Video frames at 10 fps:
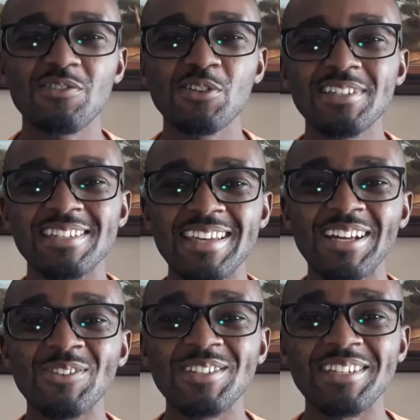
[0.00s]
everyone, Tazenga
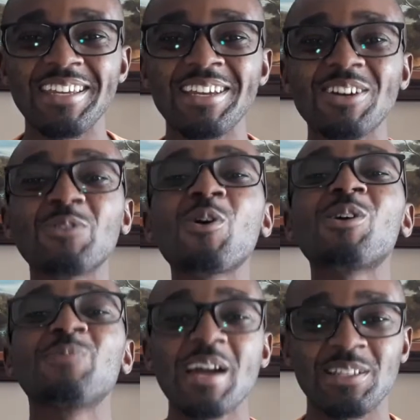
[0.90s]
Lwenje here and
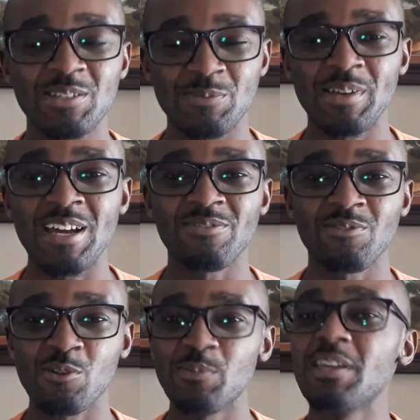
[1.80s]
welcome back to the
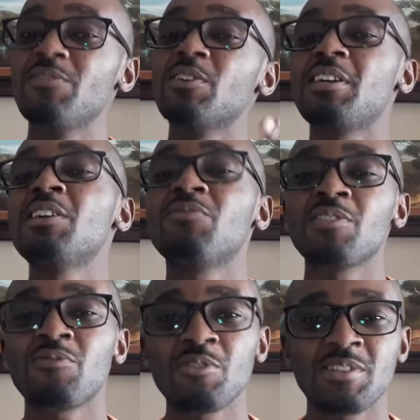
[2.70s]
platform. If you're here for the
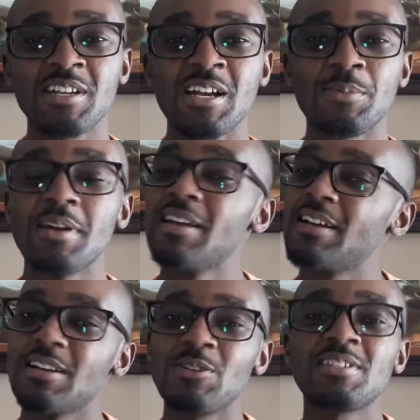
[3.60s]
first time,
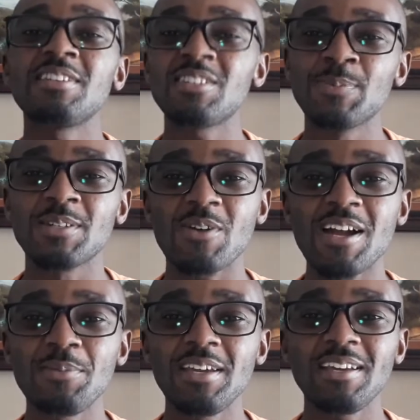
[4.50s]
consider
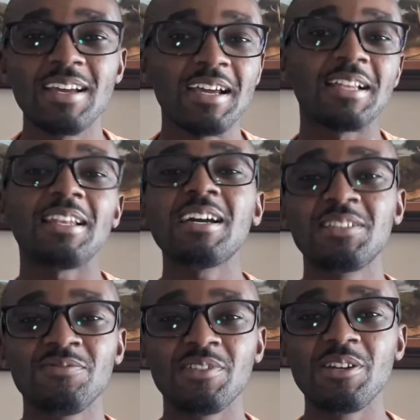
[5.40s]
subscribing, like the
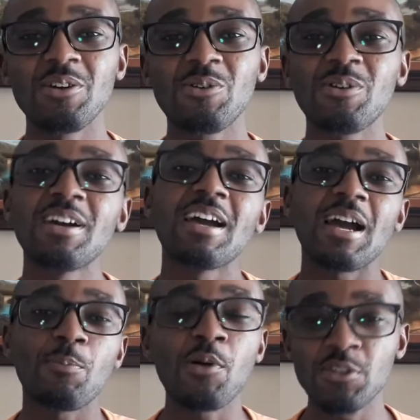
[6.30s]
video,
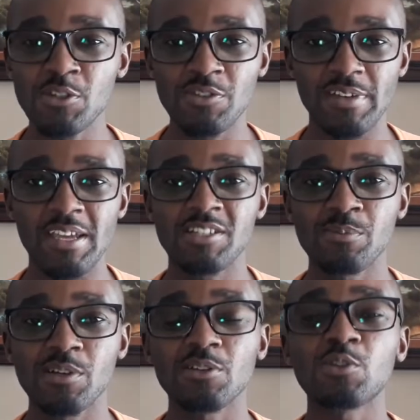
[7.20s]
post notification
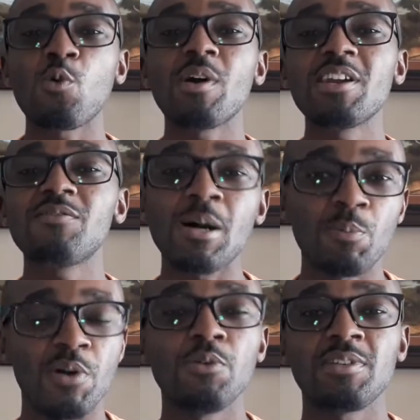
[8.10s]
bell so whenever I'm
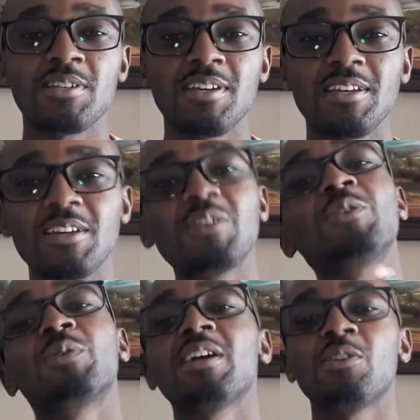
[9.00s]
posting,
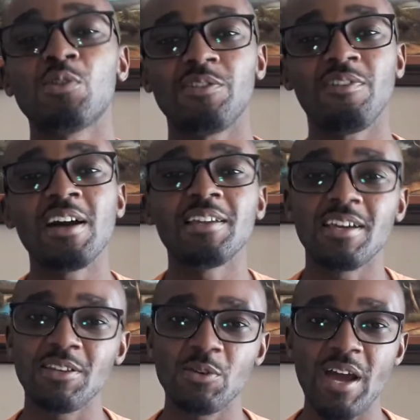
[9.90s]
you get notified
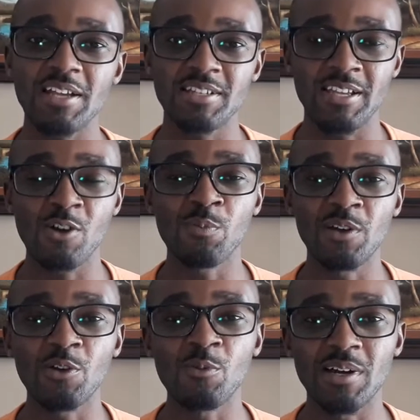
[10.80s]
and you actually help me
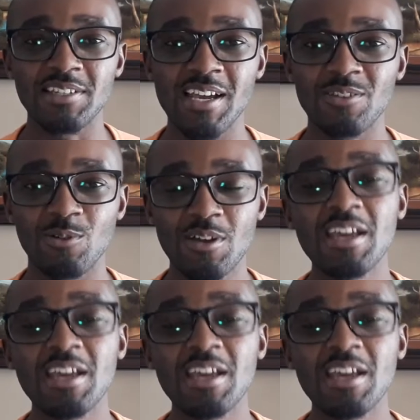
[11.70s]
grow my channel.